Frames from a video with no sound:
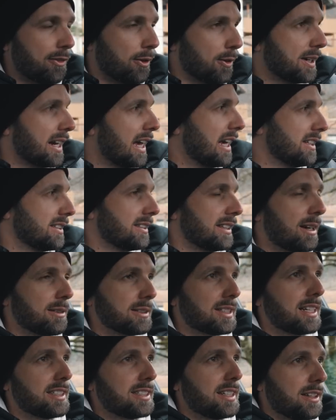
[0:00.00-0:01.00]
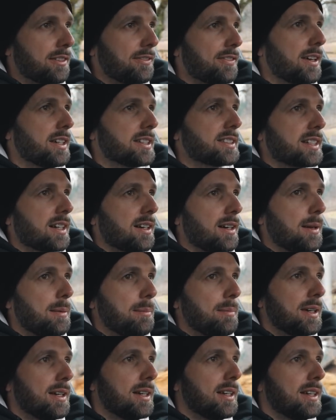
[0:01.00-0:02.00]
4 days, and that was actually the first
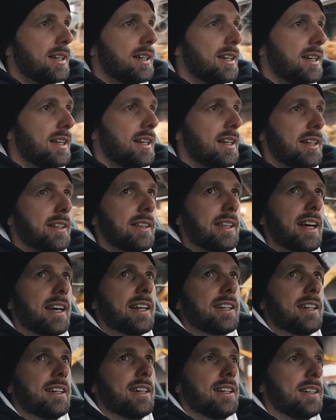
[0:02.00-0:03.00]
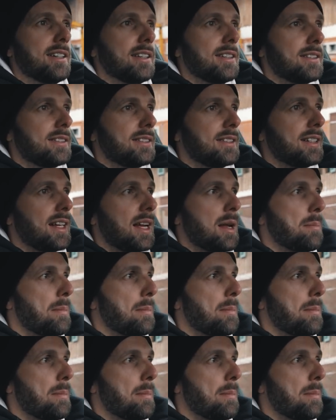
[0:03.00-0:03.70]
time that it